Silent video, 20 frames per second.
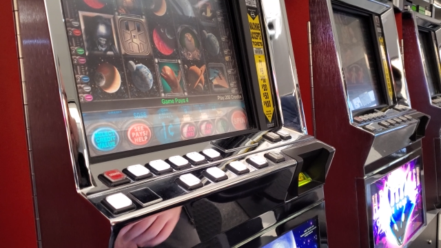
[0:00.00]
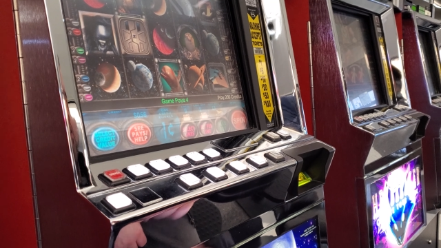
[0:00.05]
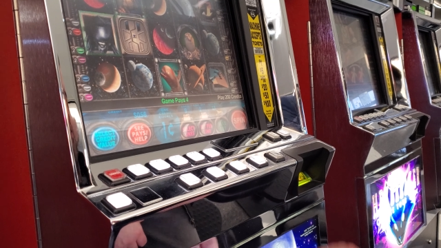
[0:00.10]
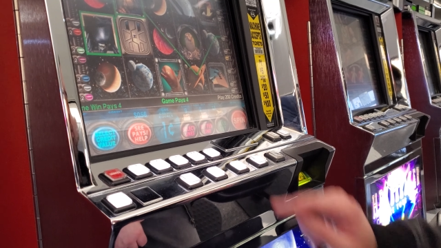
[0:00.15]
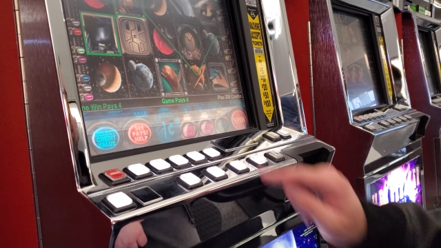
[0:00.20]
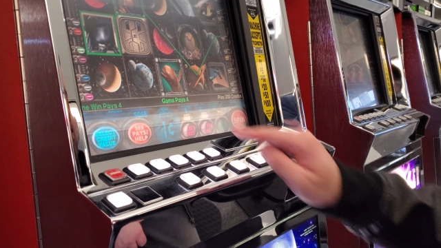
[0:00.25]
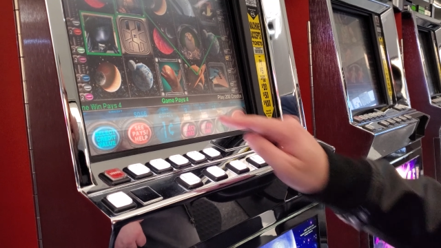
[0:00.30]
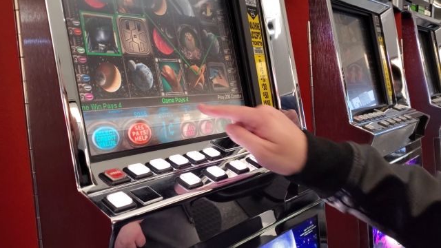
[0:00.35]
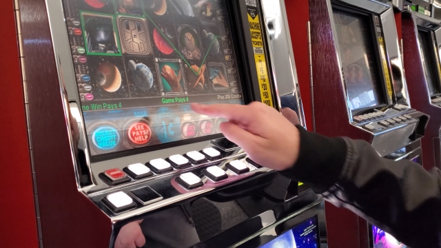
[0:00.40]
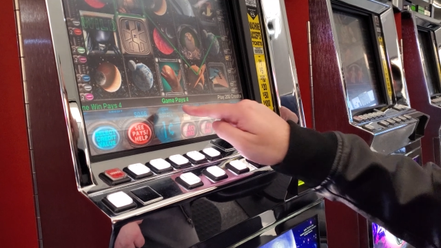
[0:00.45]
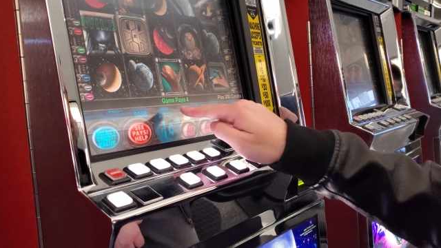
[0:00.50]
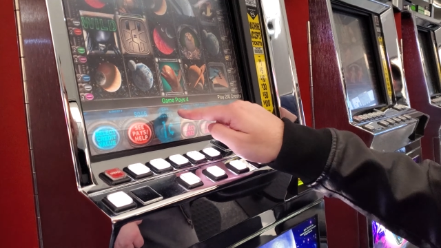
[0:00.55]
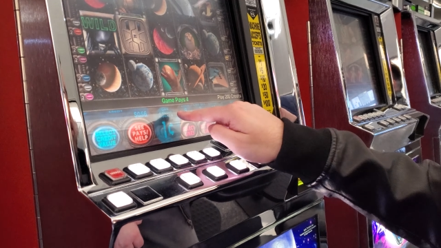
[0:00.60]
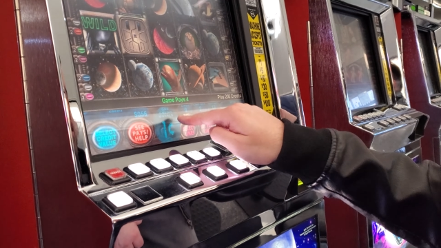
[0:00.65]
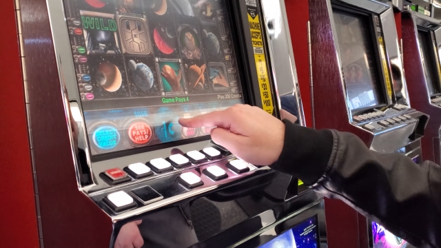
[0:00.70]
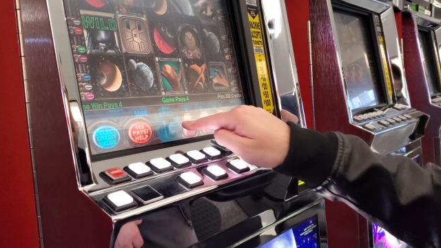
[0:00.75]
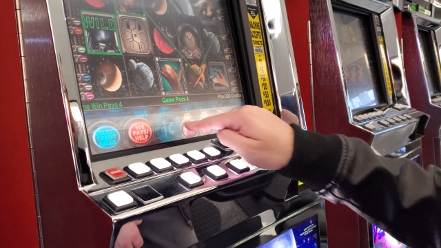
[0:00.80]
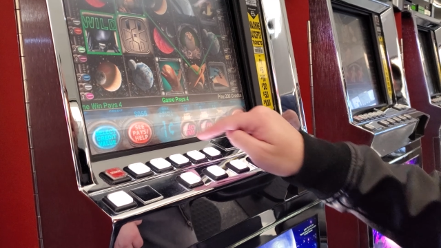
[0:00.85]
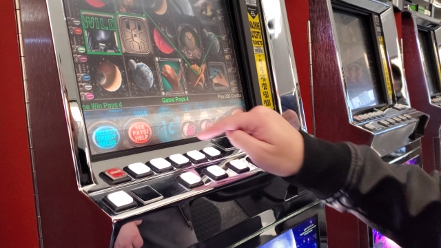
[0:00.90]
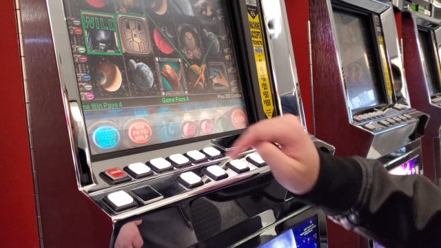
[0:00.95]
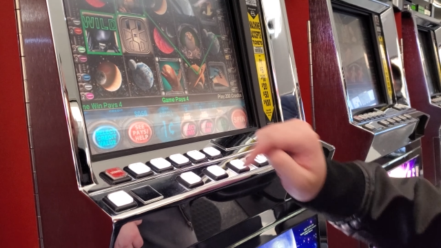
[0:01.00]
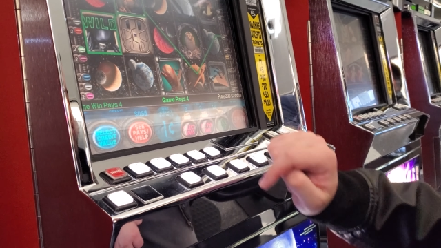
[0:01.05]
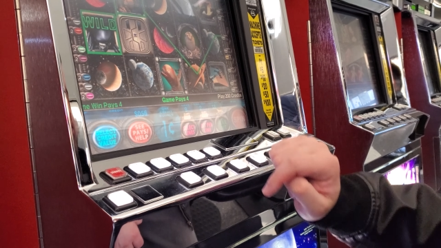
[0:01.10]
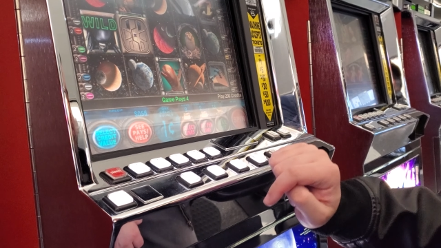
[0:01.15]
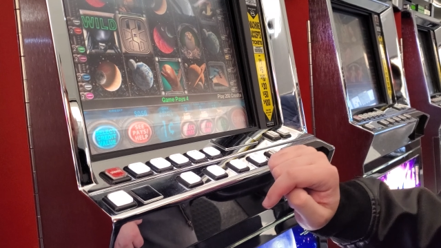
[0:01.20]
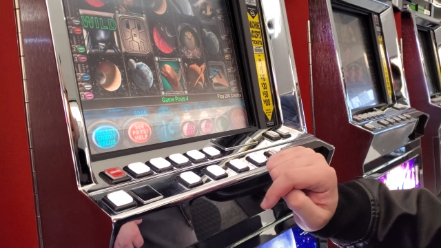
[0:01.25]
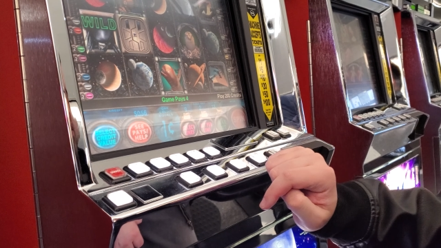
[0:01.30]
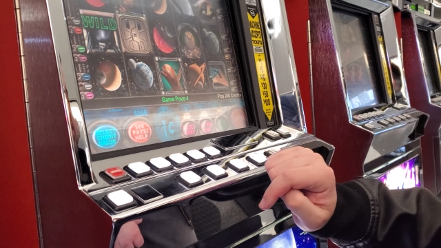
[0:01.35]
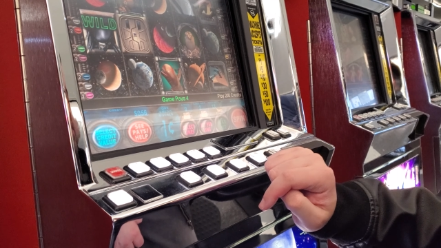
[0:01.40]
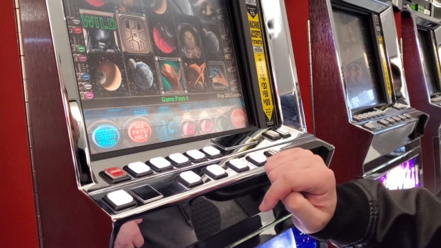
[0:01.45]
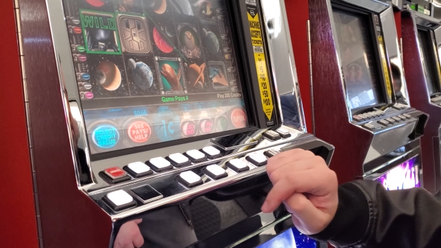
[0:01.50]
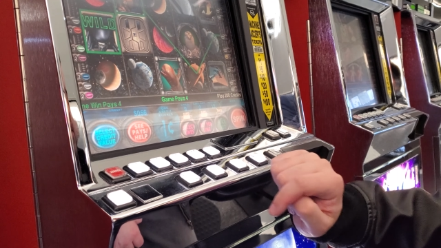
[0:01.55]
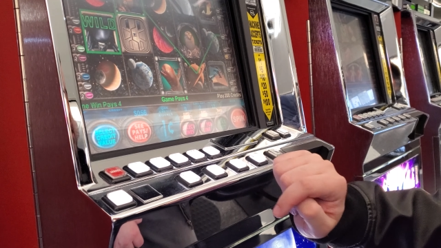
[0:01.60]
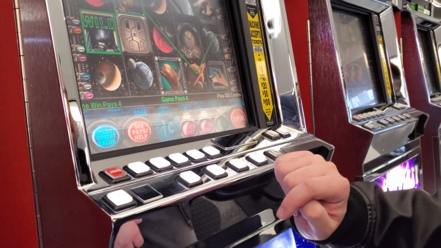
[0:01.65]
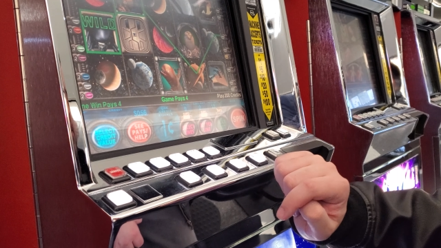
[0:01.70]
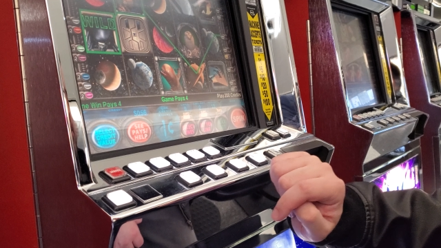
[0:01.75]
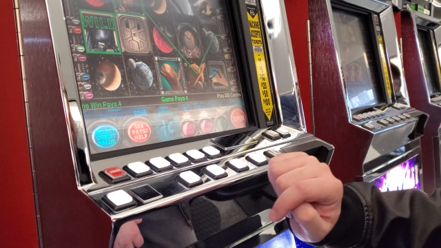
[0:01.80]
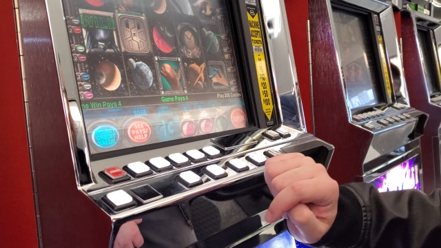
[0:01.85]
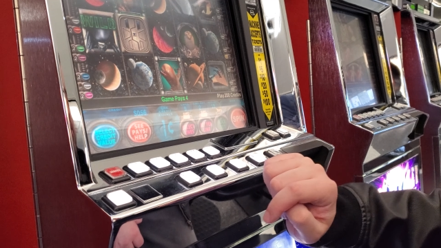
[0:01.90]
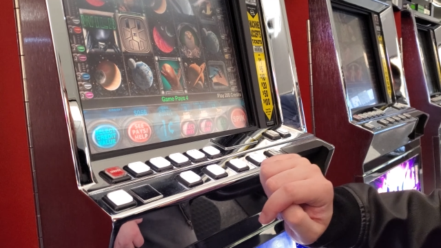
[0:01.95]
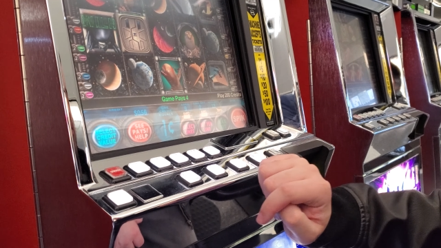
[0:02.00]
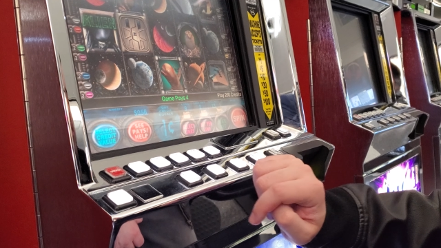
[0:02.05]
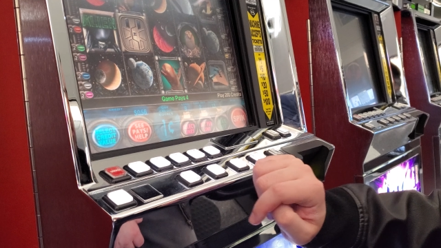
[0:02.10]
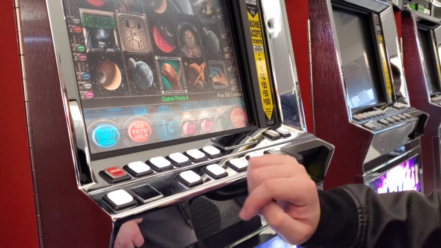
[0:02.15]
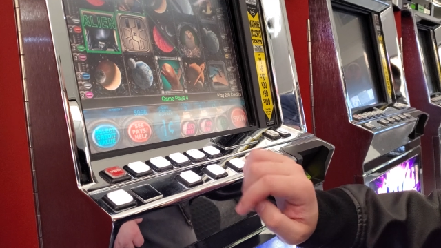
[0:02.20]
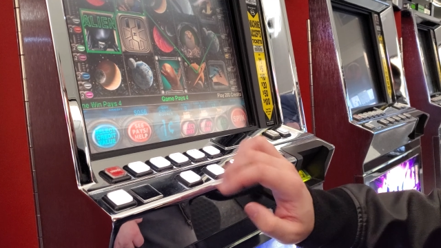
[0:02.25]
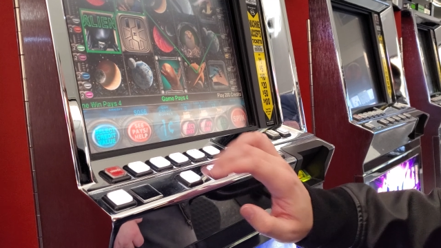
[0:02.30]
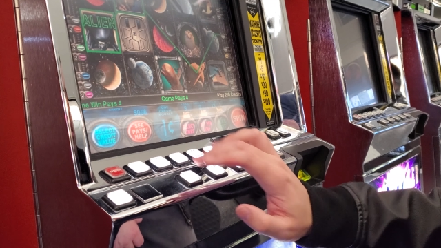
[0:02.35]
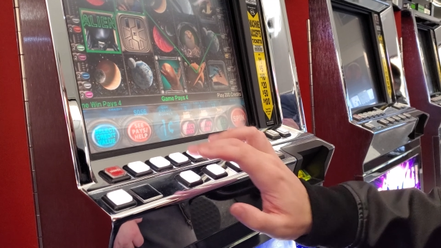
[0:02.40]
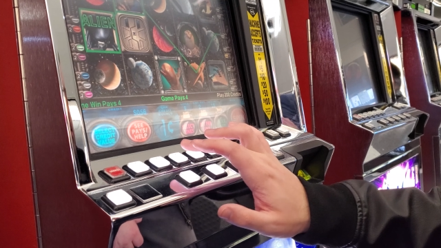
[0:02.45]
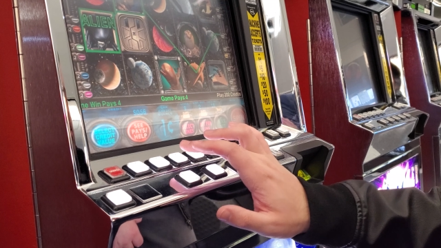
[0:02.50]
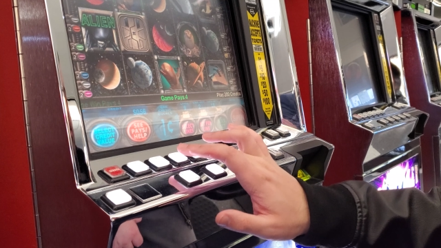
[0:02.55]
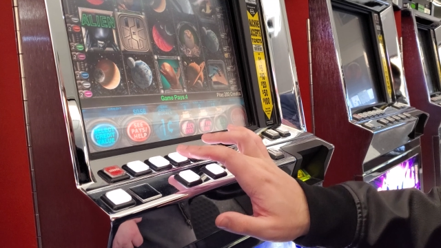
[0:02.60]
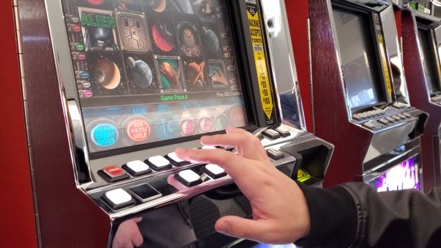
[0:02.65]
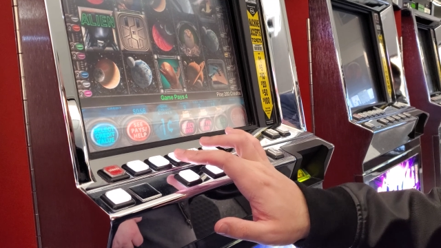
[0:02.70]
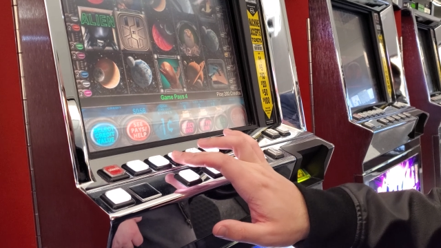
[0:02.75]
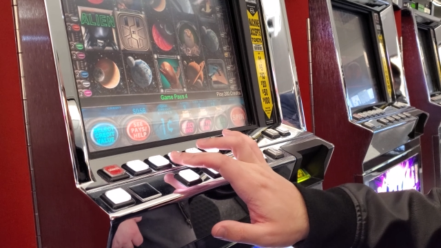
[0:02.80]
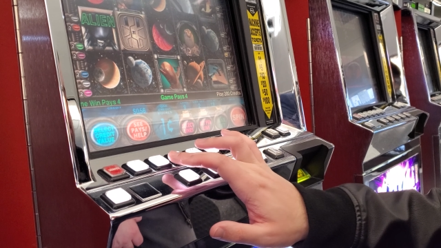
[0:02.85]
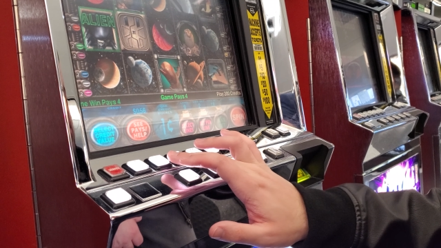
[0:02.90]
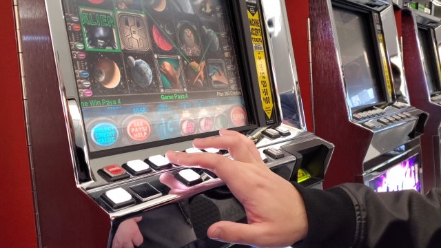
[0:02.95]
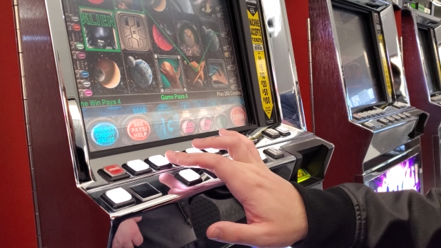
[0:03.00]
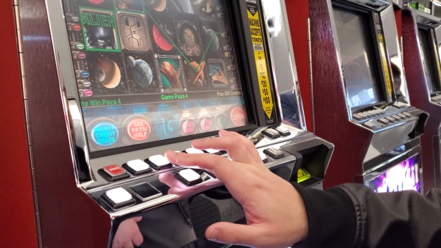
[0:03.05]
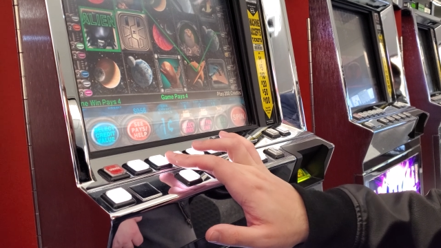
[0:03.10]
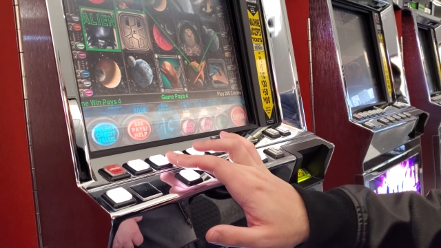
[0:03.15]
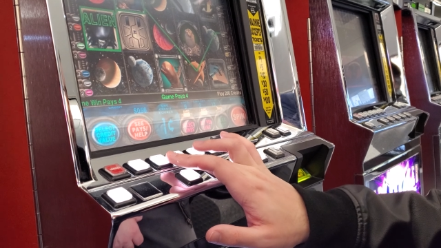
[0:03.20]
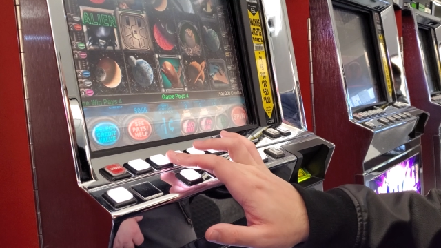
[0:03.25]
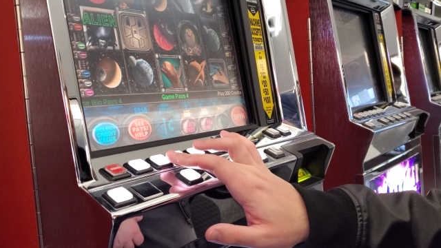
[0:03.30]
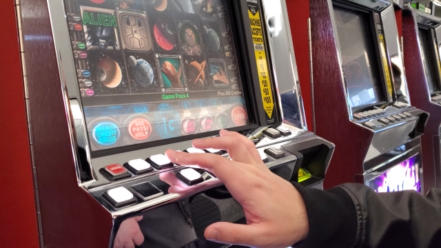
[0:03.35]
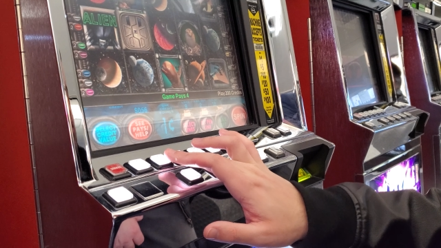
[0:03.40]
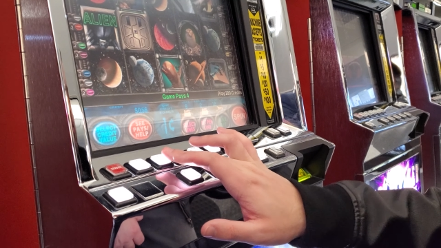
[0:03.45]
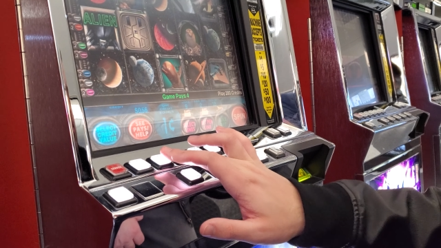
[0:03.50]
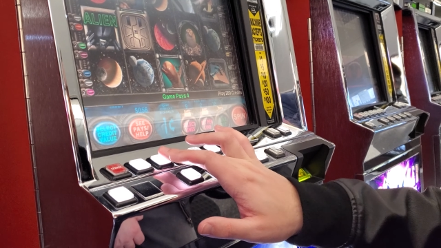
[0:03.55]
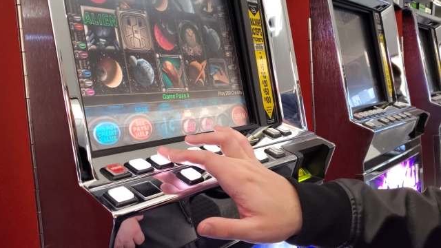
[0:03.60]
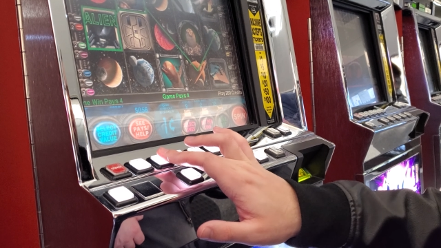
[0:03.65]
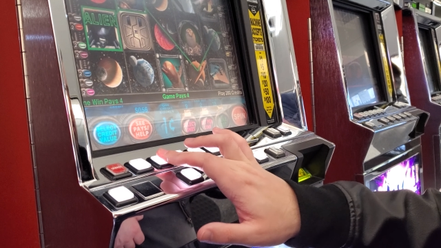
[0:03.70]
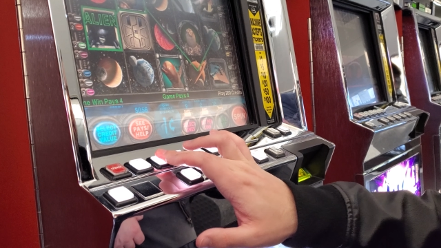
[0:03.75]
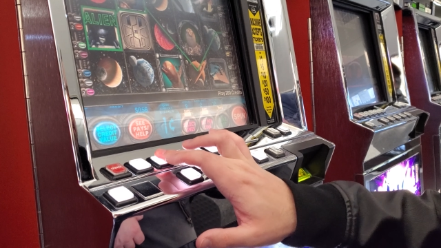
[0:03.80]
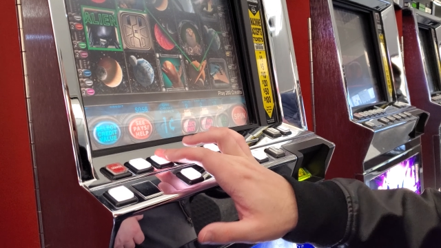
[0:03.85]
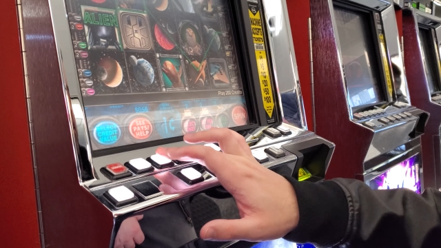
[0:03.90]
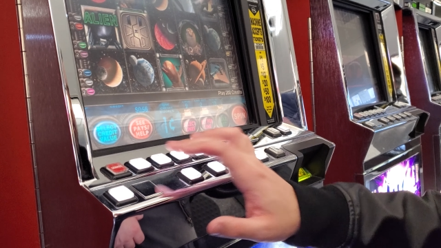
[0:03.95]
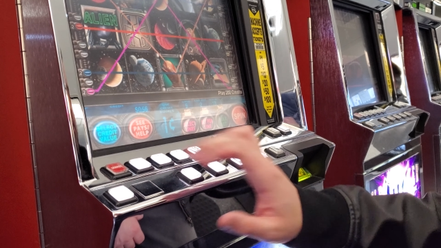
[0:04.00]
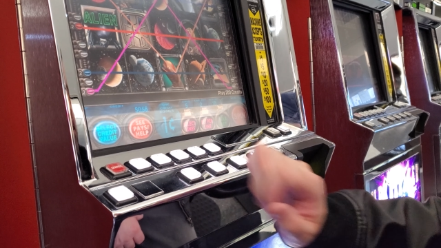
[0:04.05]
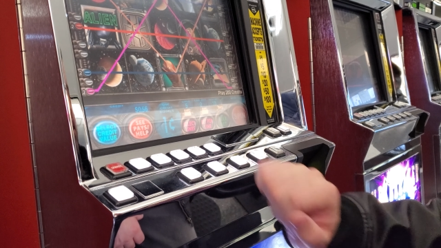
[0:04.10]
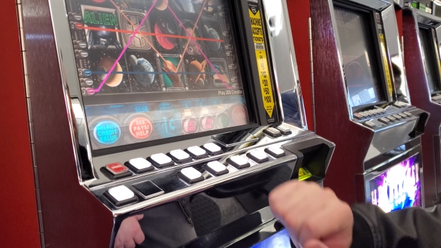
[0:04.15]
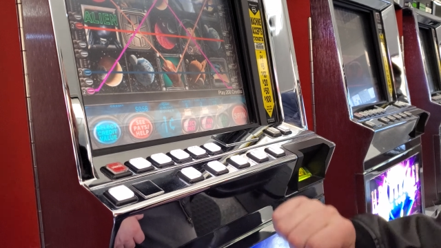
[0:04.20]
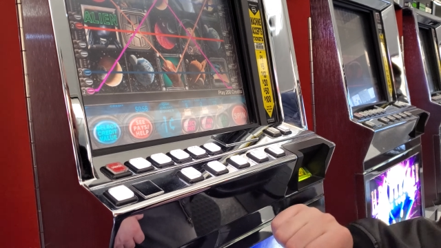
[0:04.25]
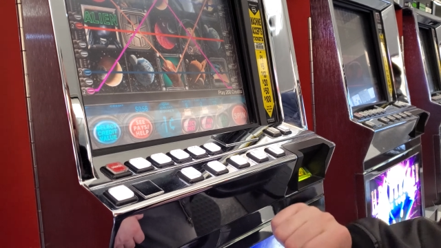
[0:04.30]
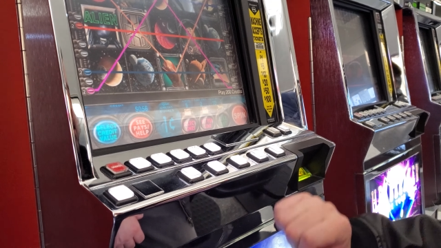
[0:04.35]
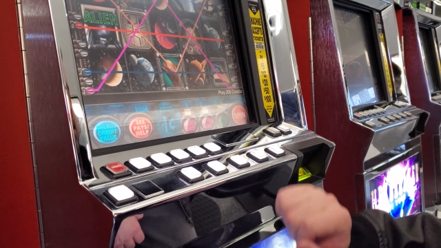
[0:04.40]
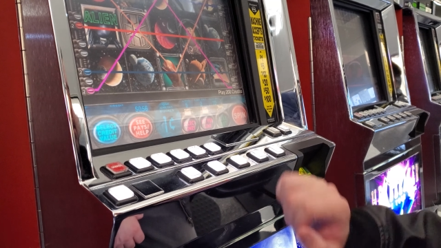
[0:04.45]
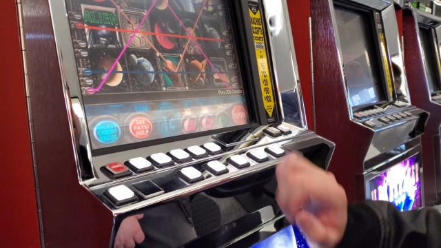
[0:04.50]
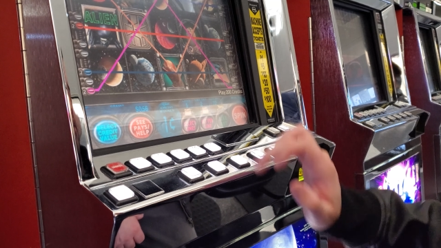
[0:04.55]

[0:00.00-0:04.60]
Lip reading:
No face is visible, so there are no lips to read.